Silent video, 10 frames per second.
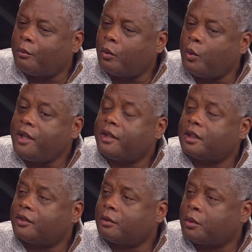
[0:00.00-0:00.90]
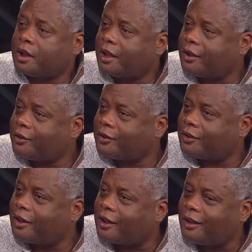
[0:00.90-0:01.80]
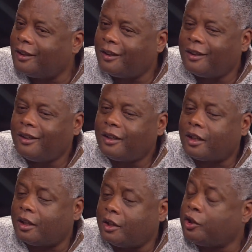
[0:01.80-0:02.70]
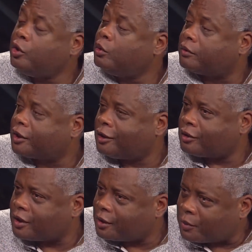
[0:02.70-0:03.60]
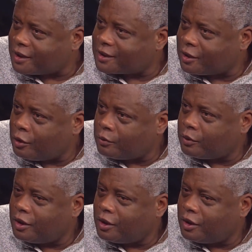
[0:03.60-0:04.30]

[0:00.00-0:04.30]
we think somebody has a hue of color like myself,